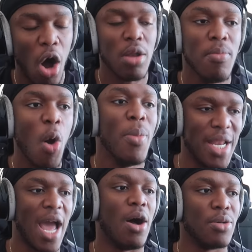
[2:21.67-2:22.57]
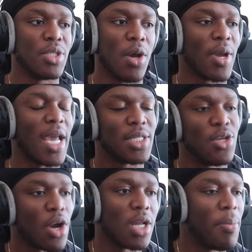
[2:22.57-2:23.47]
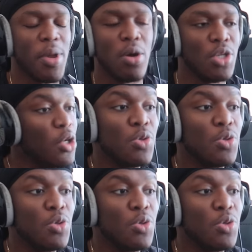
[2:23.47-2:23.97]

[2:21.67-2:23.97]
on Moment House, okay? It's not gonna be on